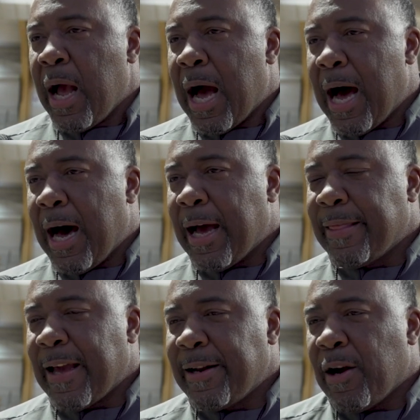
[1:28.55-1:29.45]

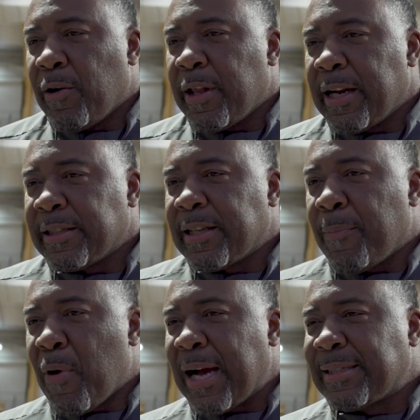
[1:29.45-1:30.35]
And they know that it's a
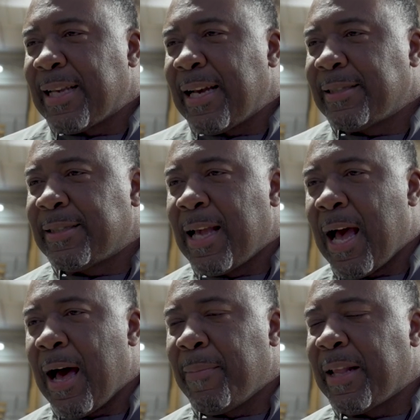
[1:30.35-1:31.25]
process,
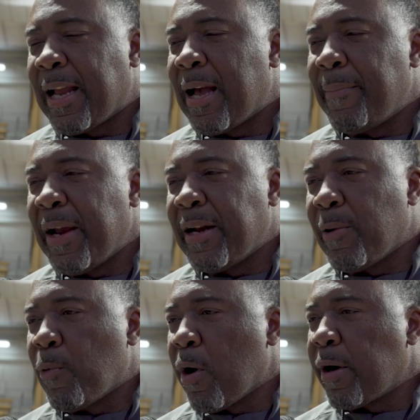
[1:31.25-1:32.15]
but they come in
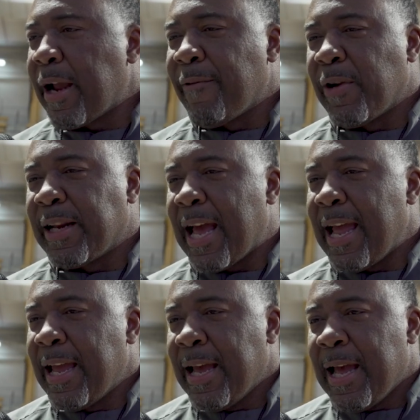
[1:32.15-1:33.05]
and work every day.